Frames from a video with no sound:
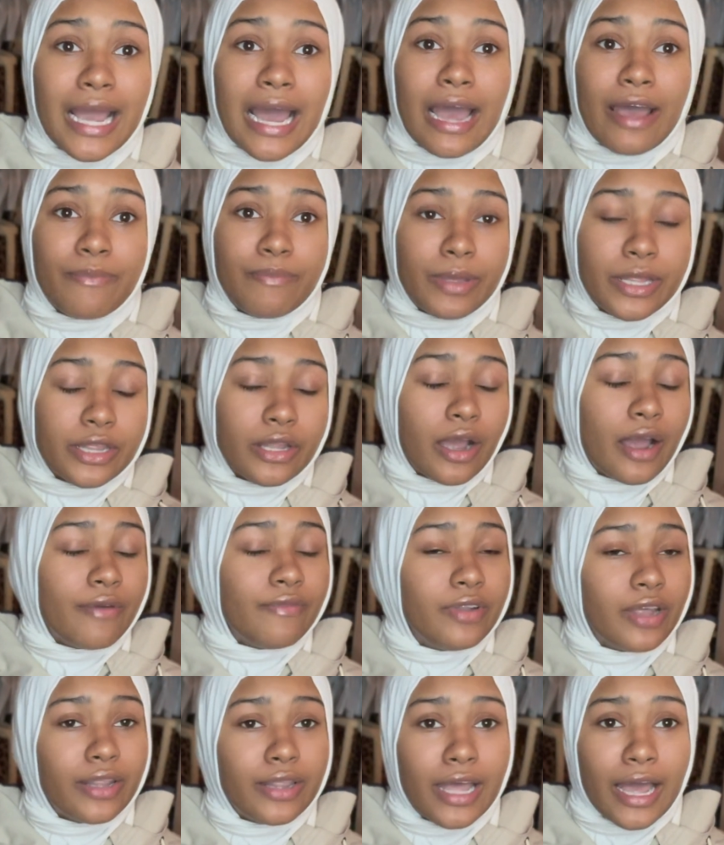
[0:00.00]
I have been there, I have
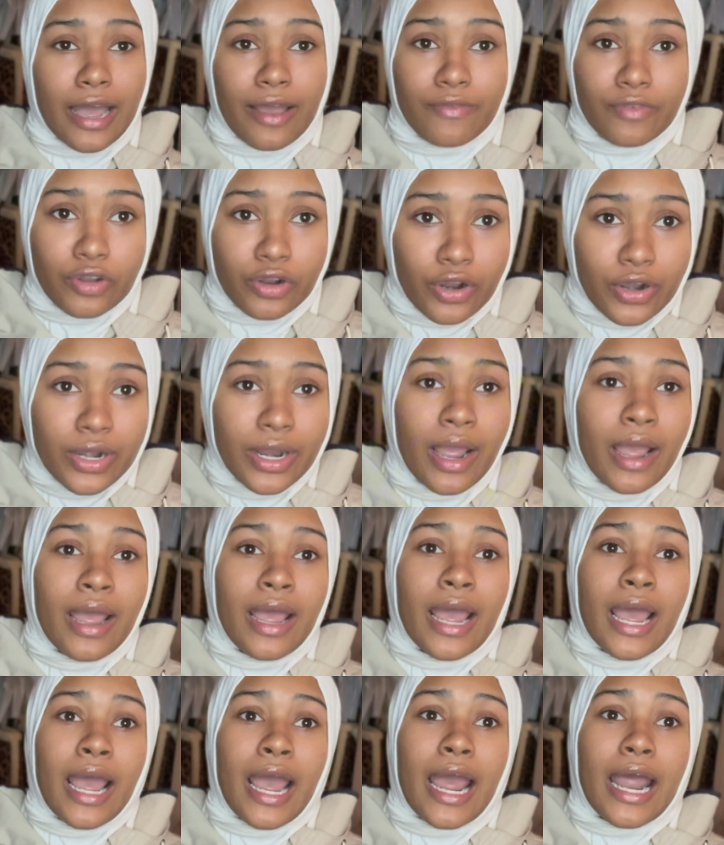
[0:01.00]
done that, I have learned,
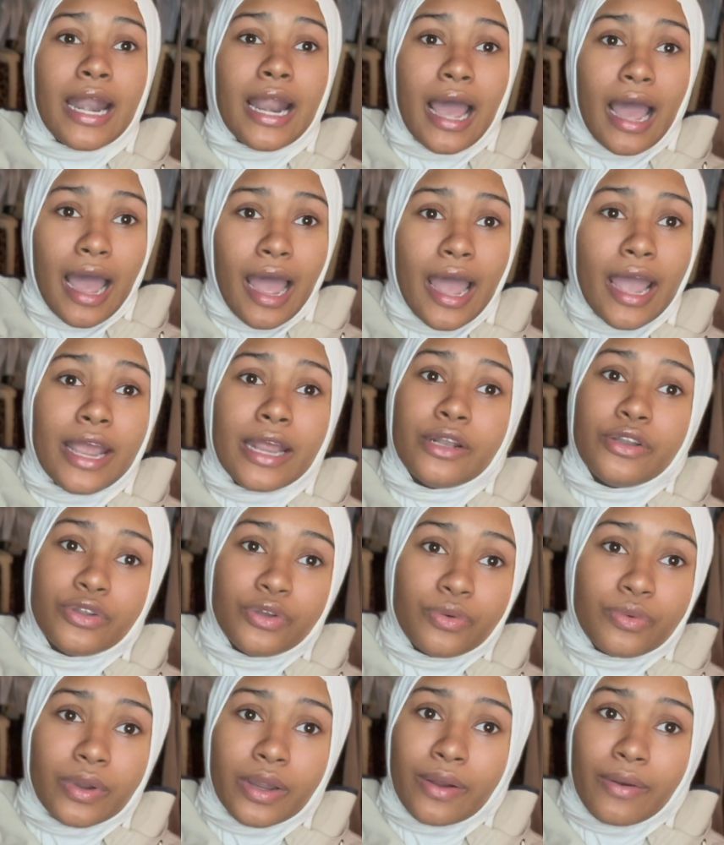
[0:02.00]
and I
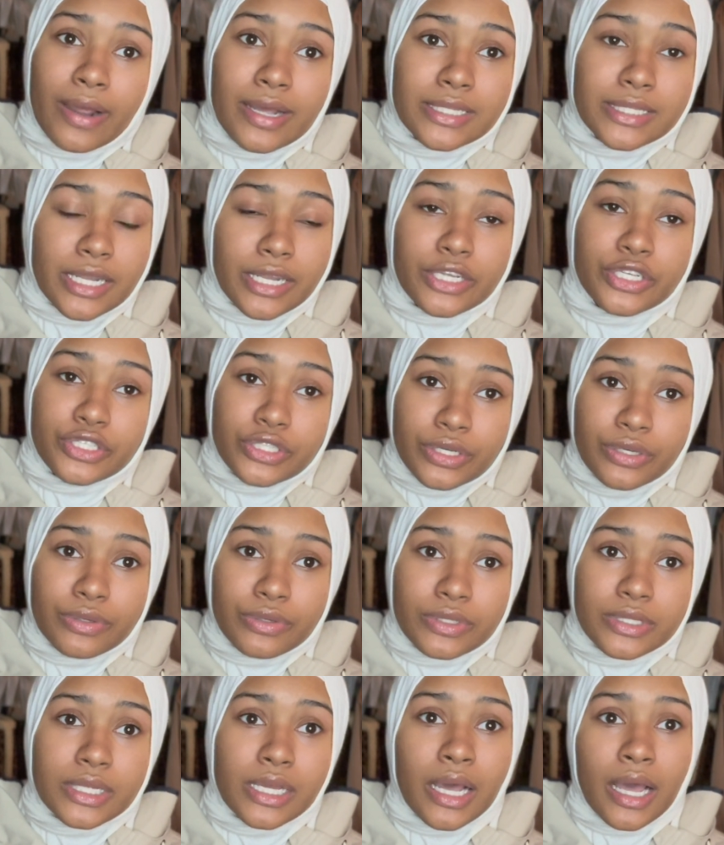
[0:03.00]
do regret selling
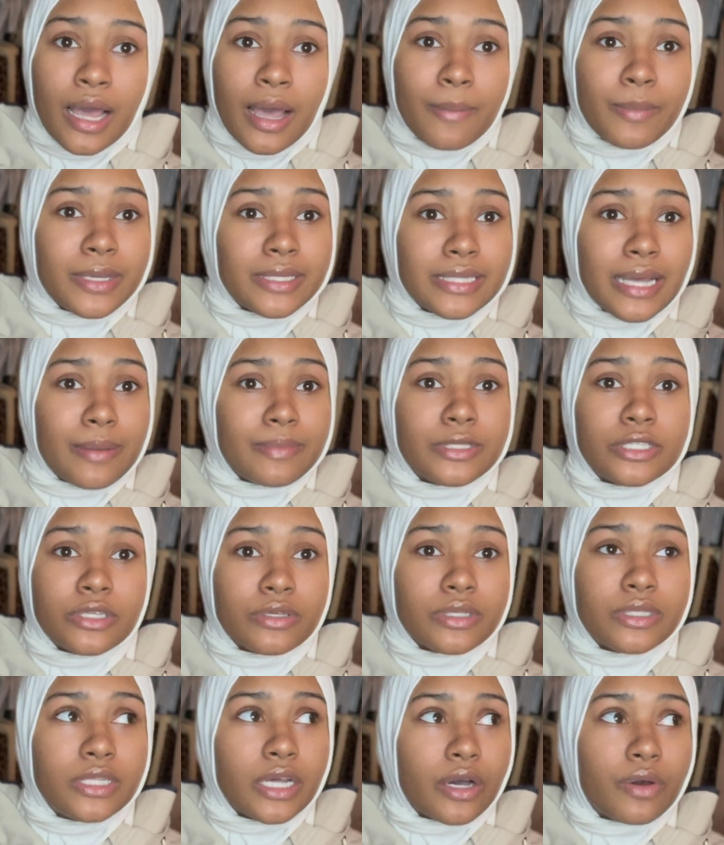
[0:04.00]
shoes because I'm still
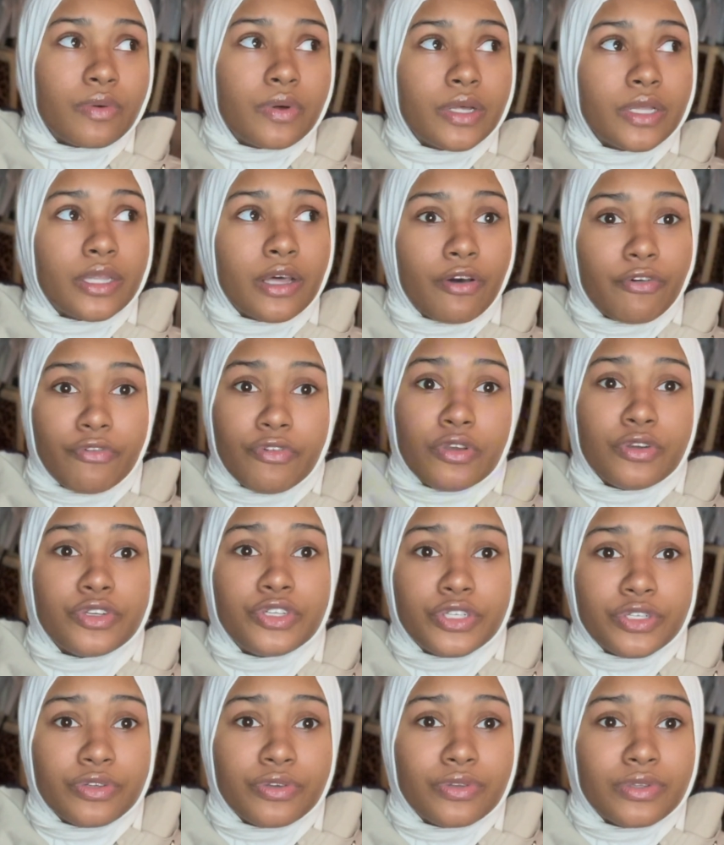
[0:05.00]
stuck with a few
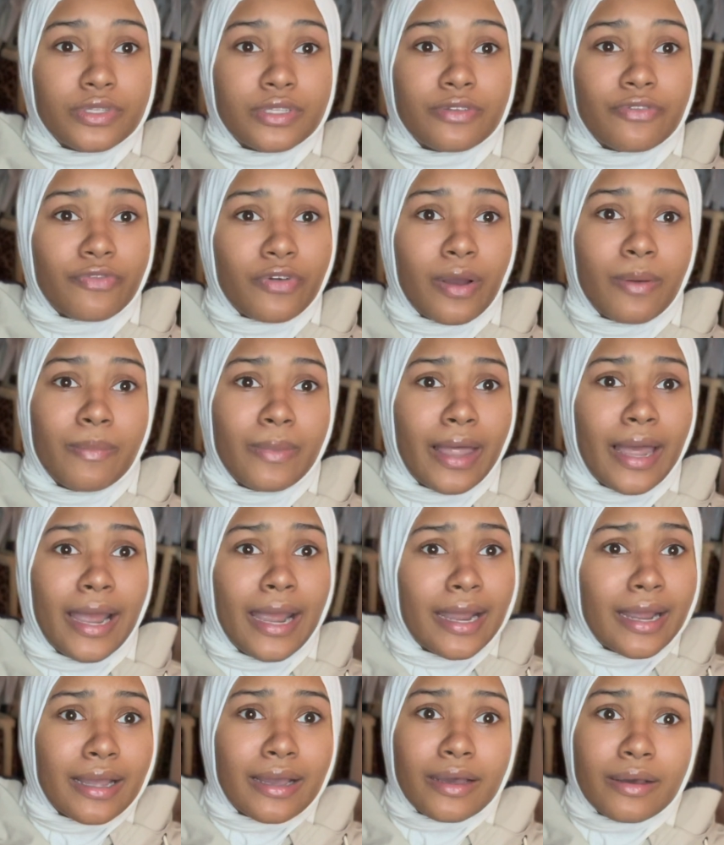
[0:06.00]
shoes from
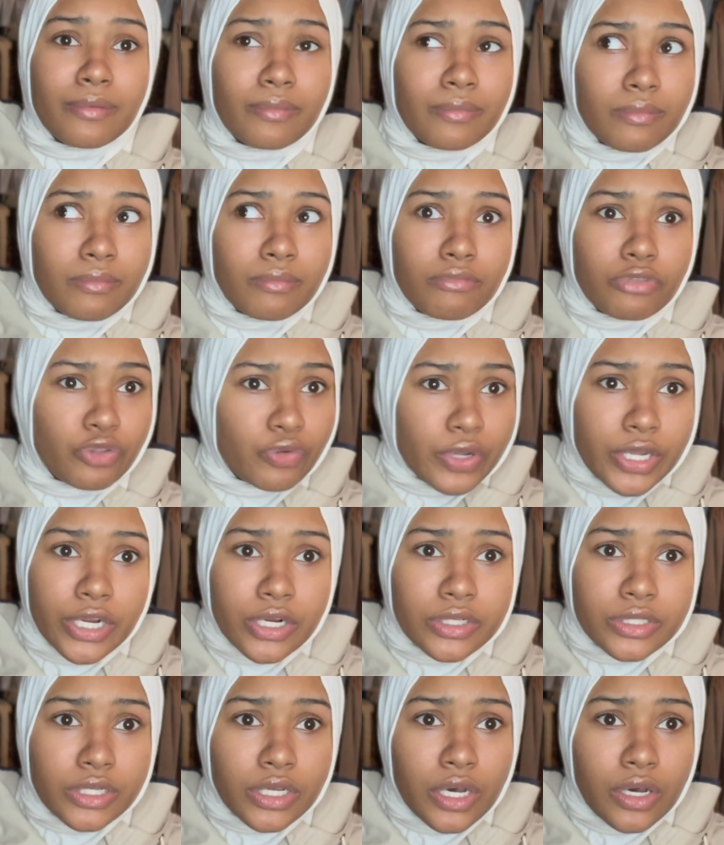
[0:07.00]
like 3
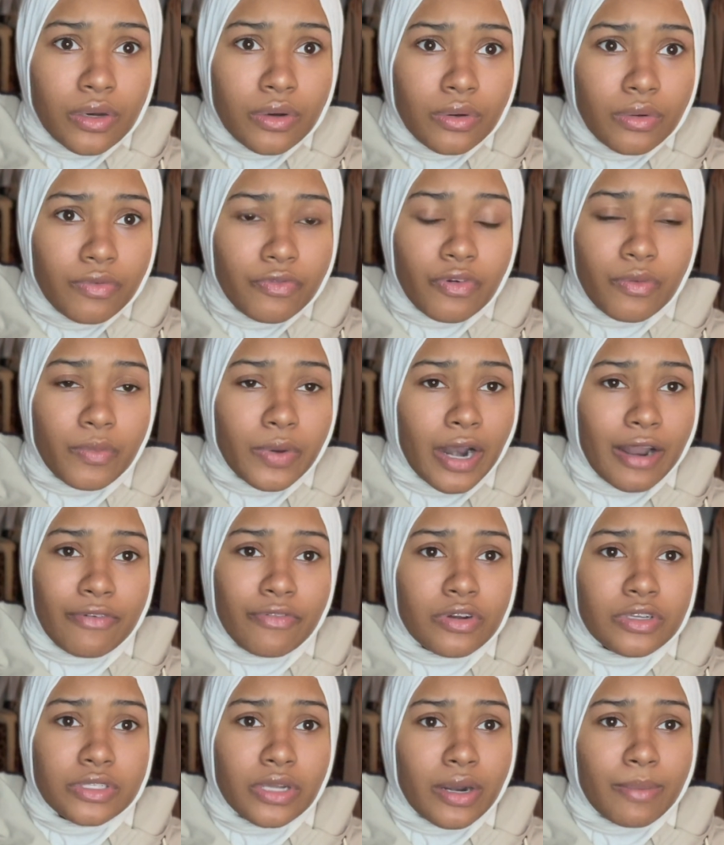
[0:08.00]
years ago, from when I
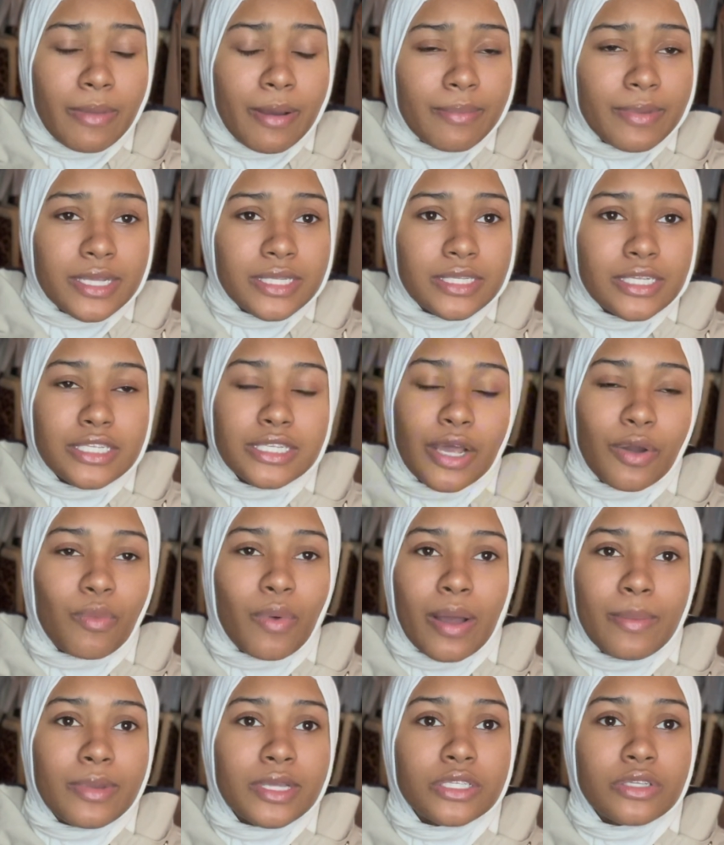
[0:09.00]
first started my business. Like, why
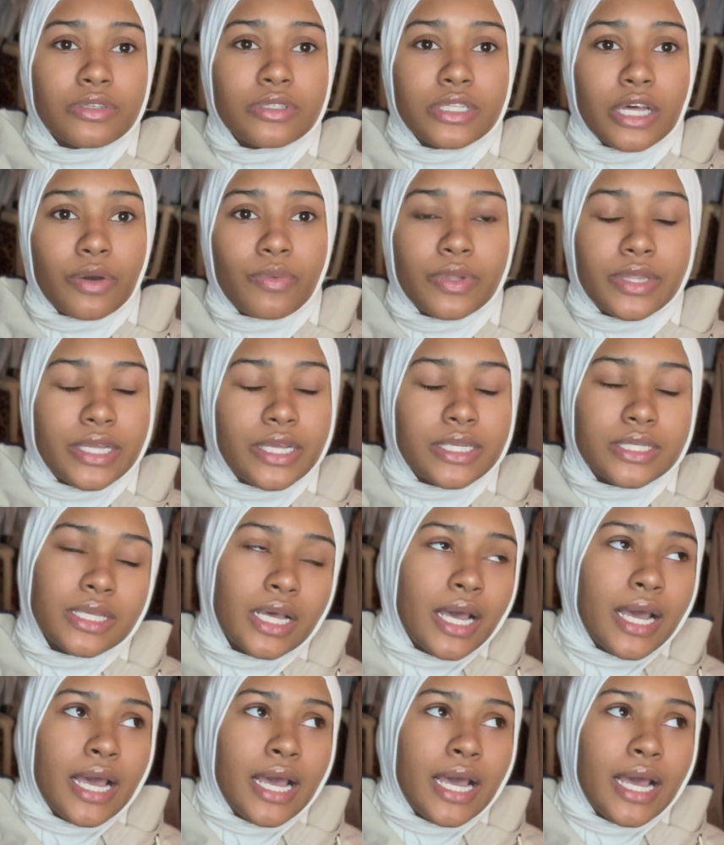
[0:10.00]
am I still stuck with these?